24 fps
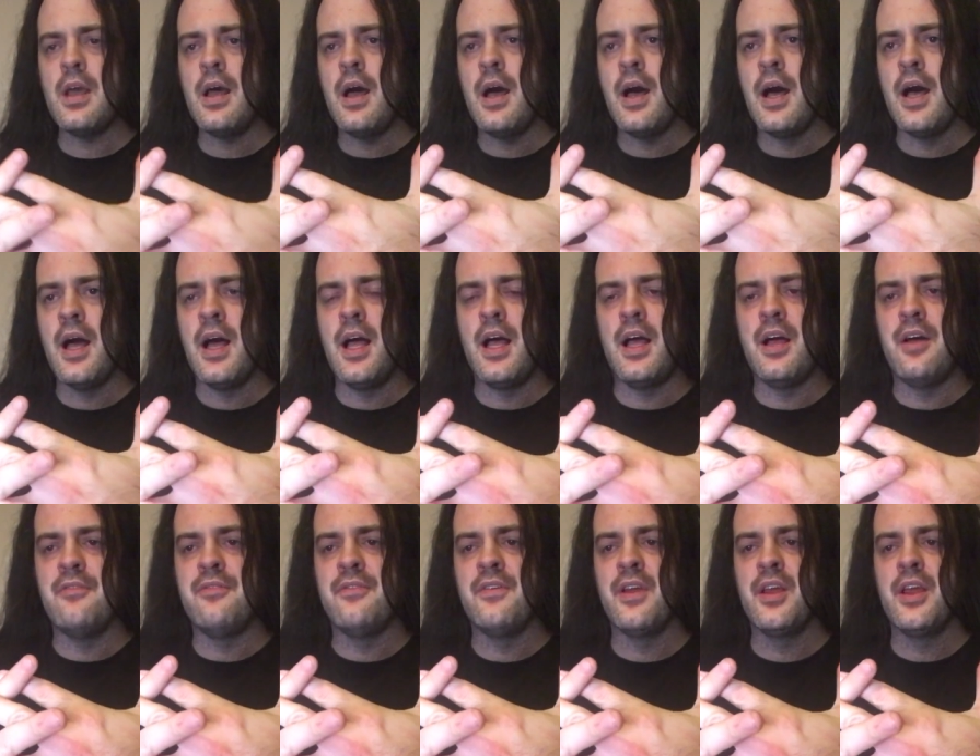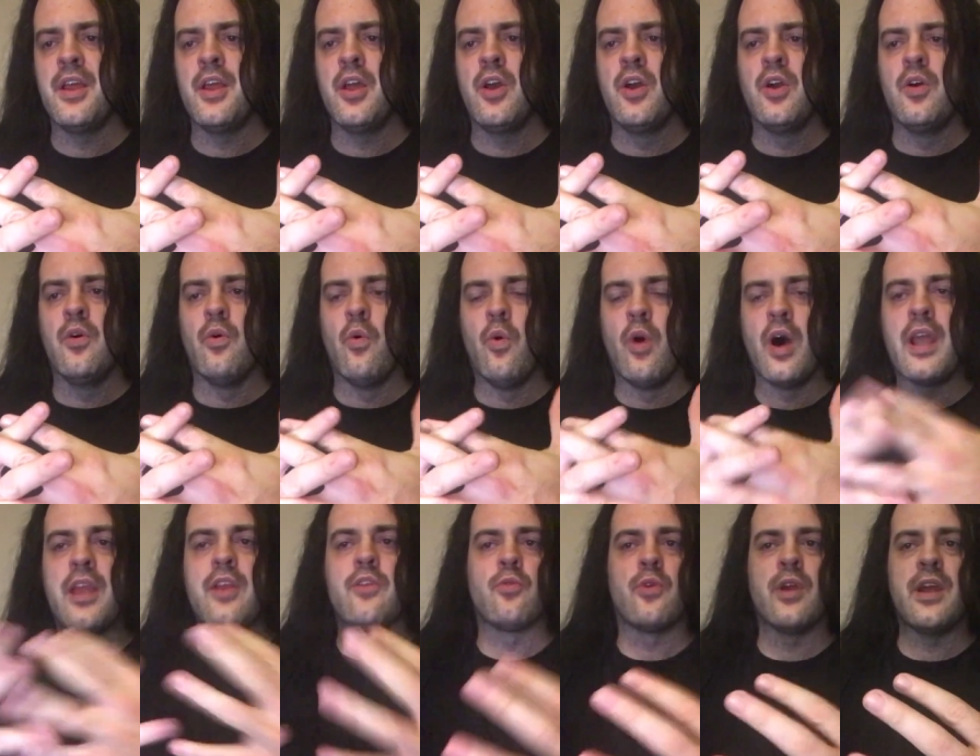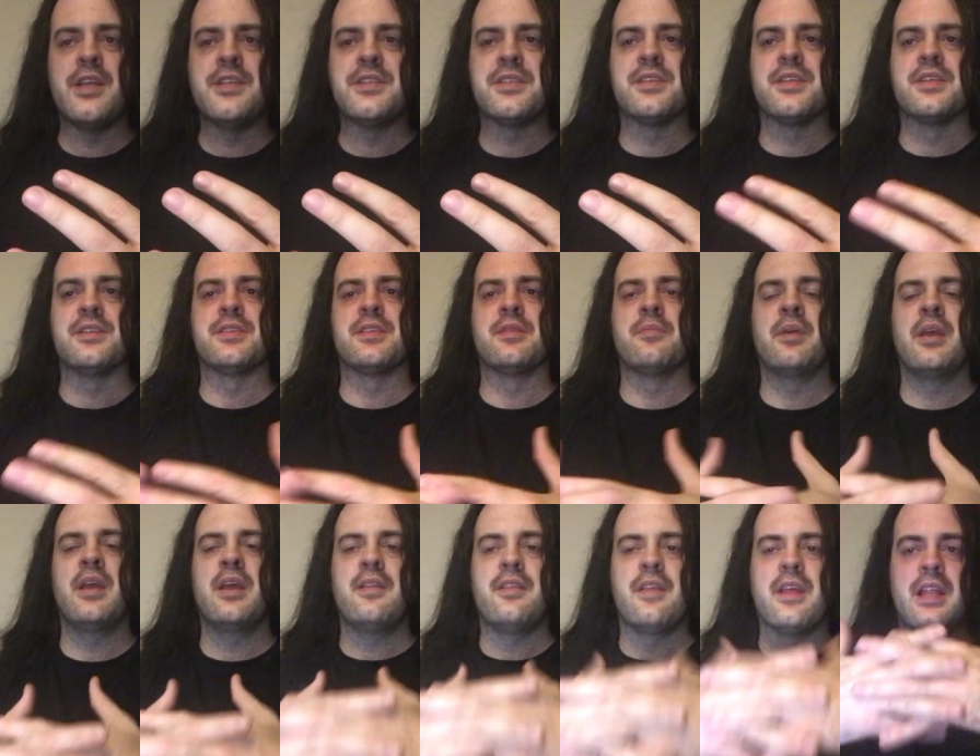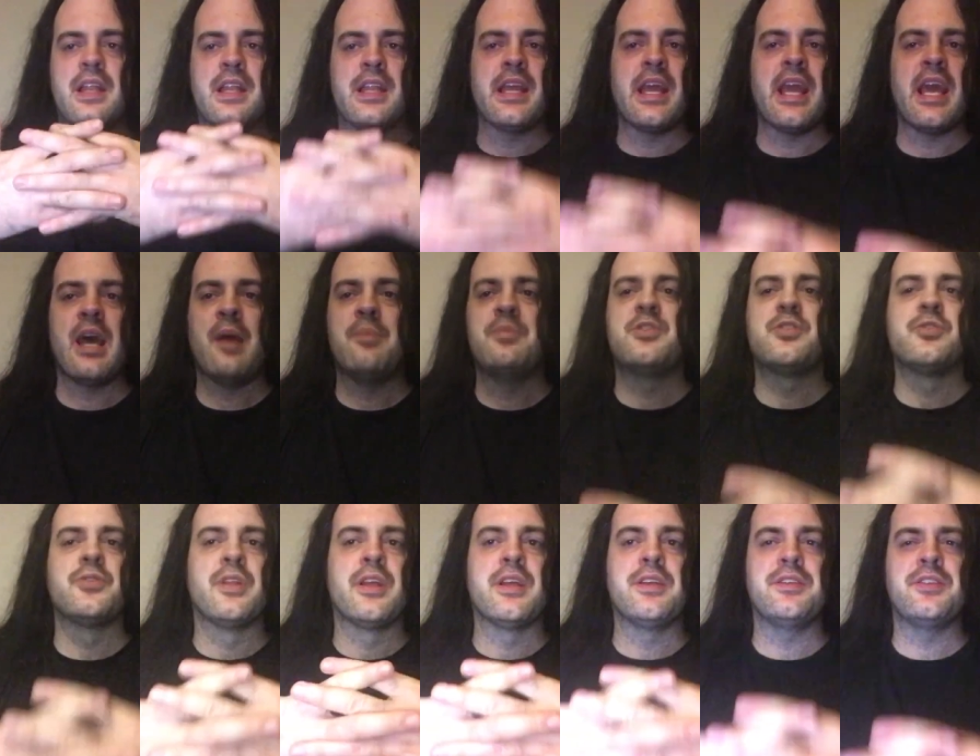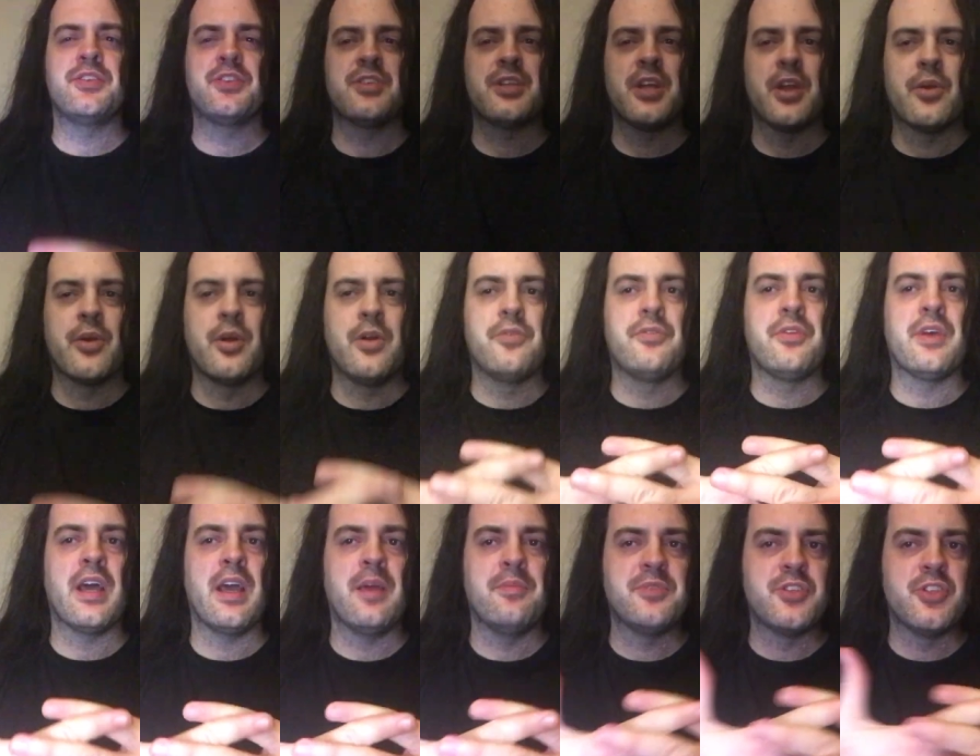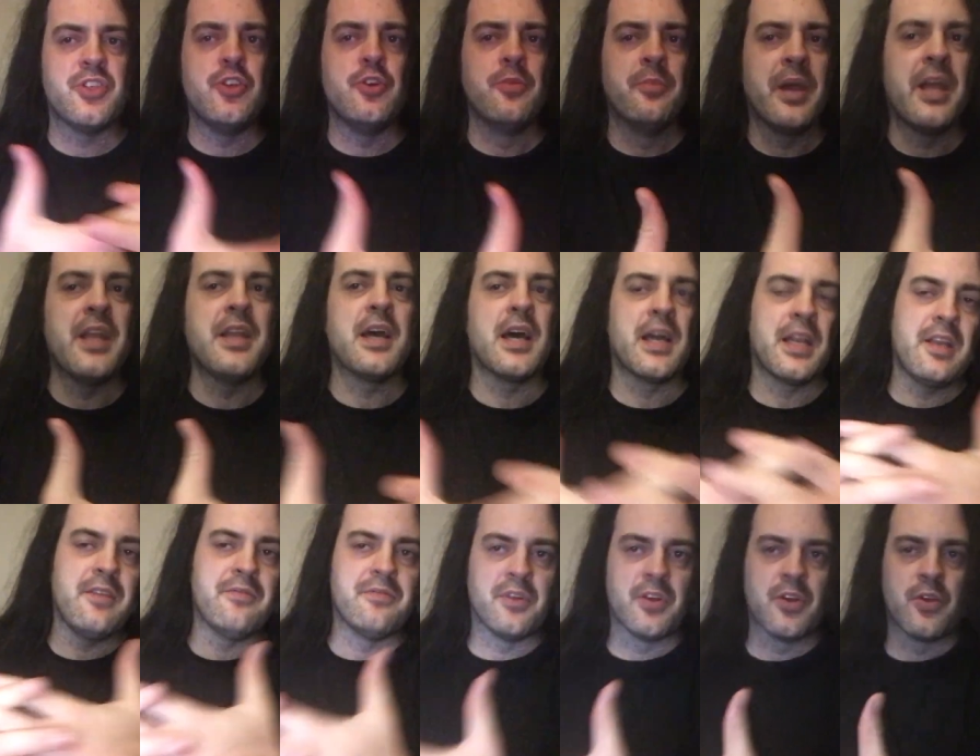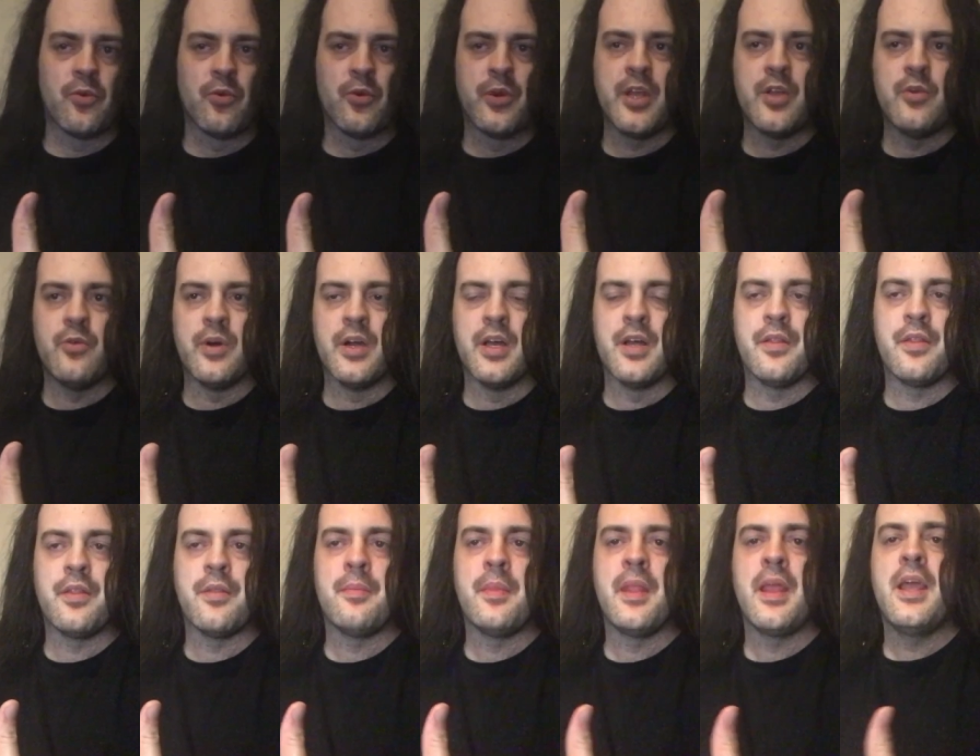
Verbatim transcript: of white racism that encapsulates stereotypes you may not even agree with.